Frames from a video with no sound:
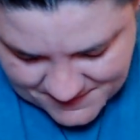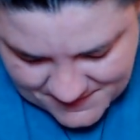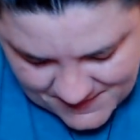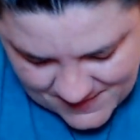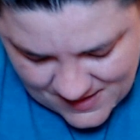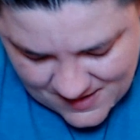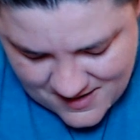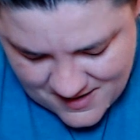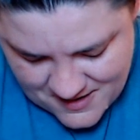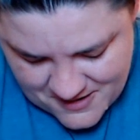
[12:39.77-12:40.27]

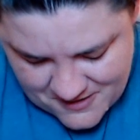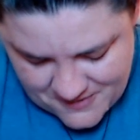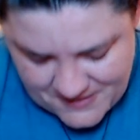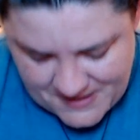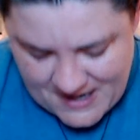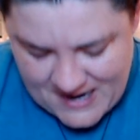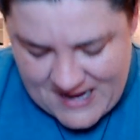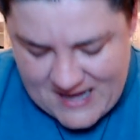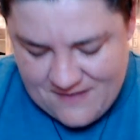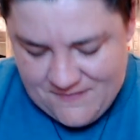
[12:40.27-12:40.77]
Uh-oh,
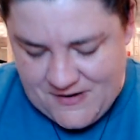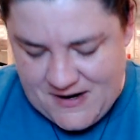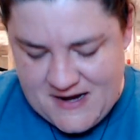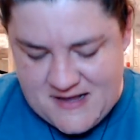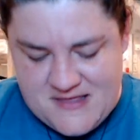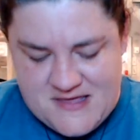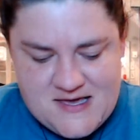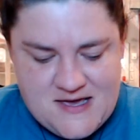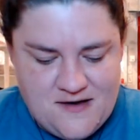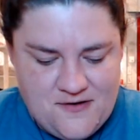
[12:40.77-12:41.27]
and I have an
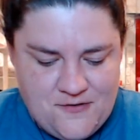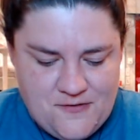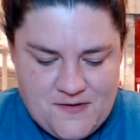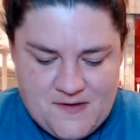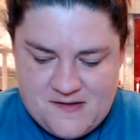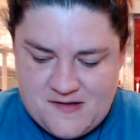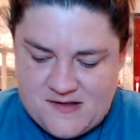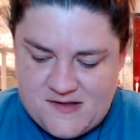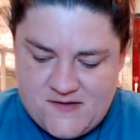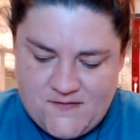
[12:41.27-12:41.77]
idea who
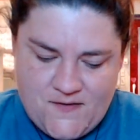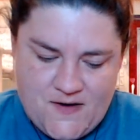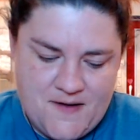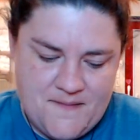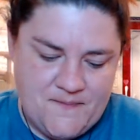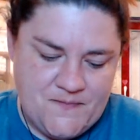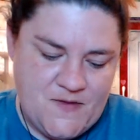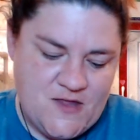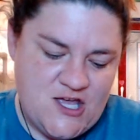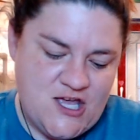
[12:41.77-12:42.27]
this is
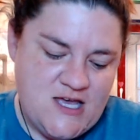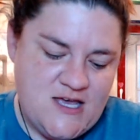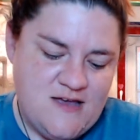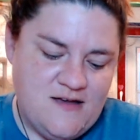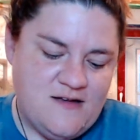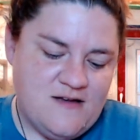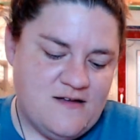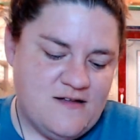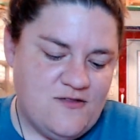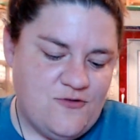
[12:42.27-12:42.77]
from.
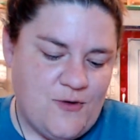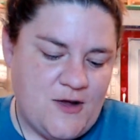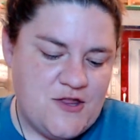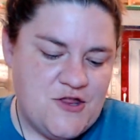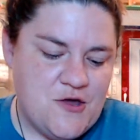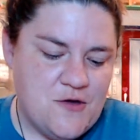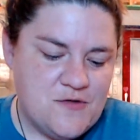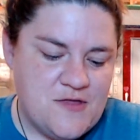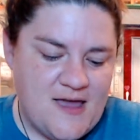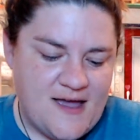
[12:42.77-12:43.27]

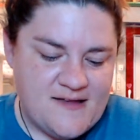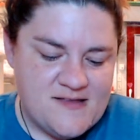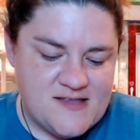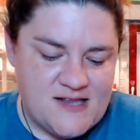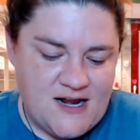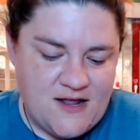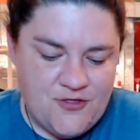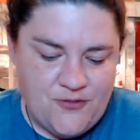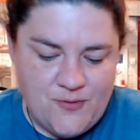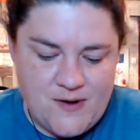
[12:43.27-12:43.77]
Derecho
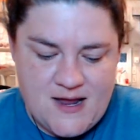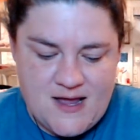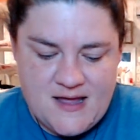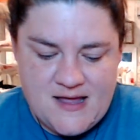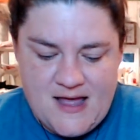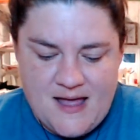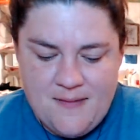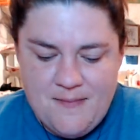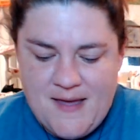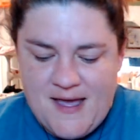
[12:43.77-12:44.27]
texted at 3
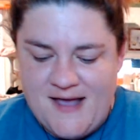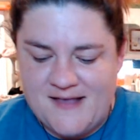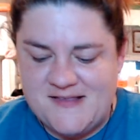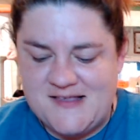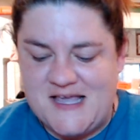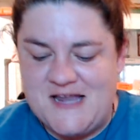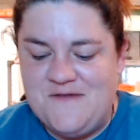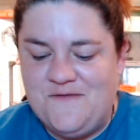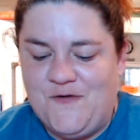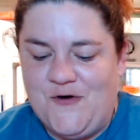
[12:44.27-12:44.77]
a.m.
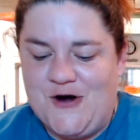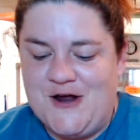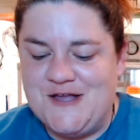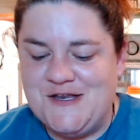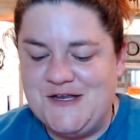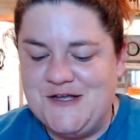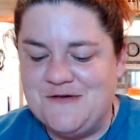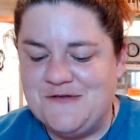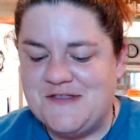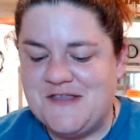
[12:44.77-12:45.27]
asking for a
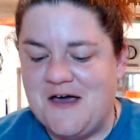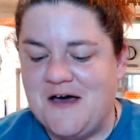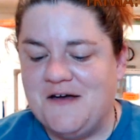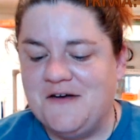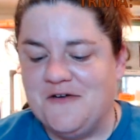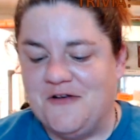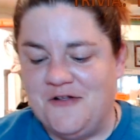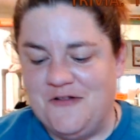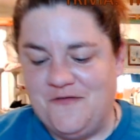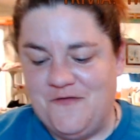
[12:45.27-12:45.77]
new
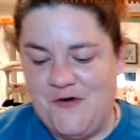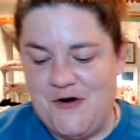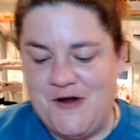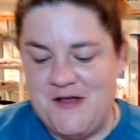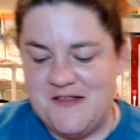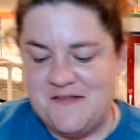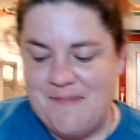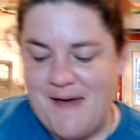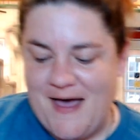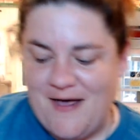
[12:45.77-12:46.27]
tunnel for
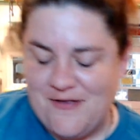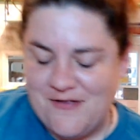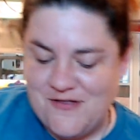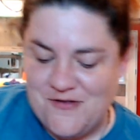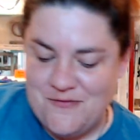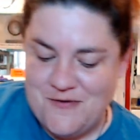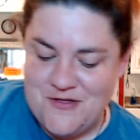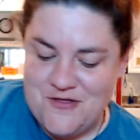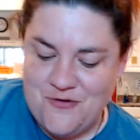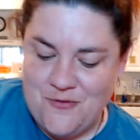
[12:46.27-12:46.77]
his pals
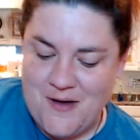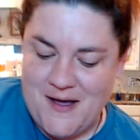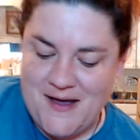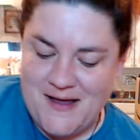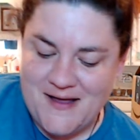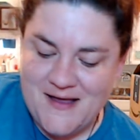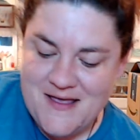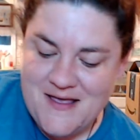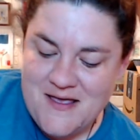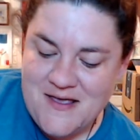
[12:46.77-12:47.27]
to
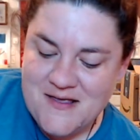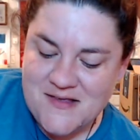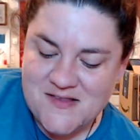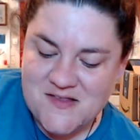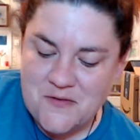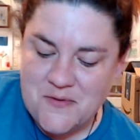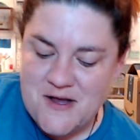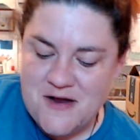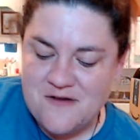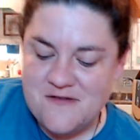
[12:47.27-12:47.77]
enjoy.
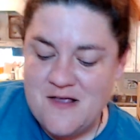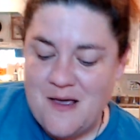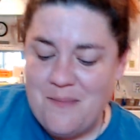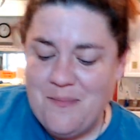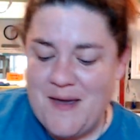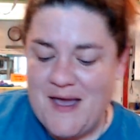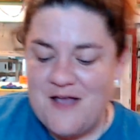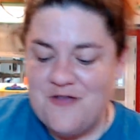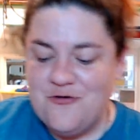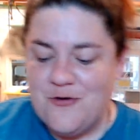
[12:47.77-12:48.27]
So here's a
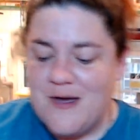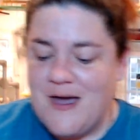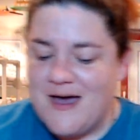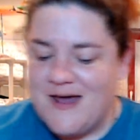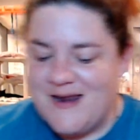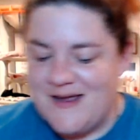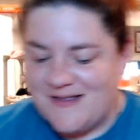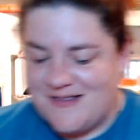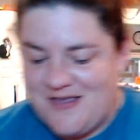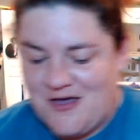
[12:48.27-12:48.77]

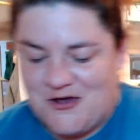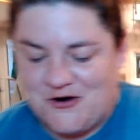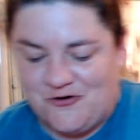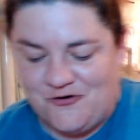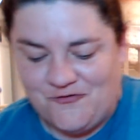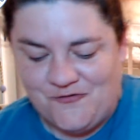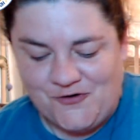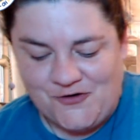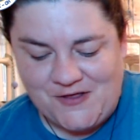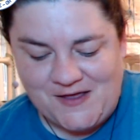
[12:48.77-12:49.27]
patriotic
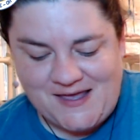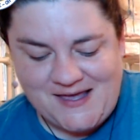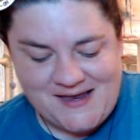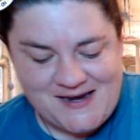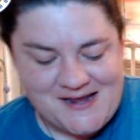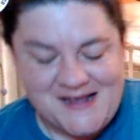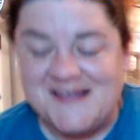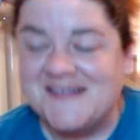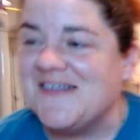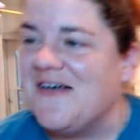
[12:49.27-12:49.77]
tunnel for the
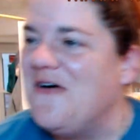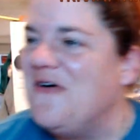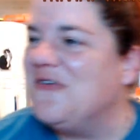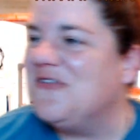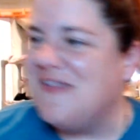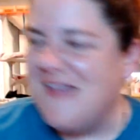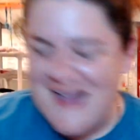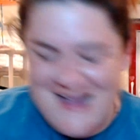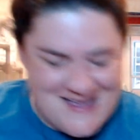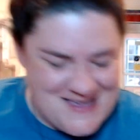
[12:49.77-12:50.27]
kitties. Oh,
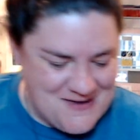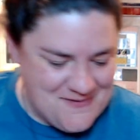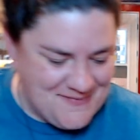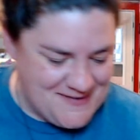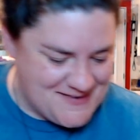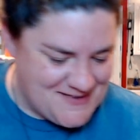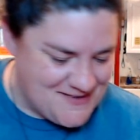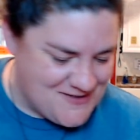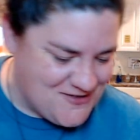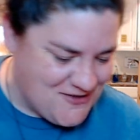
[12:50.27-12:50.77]
thank you,
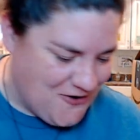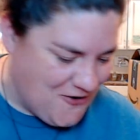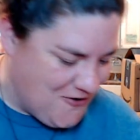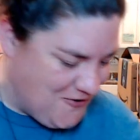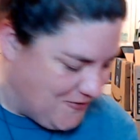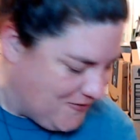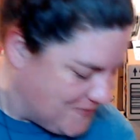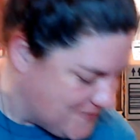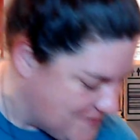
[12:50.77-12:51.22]
Mrs. Charles.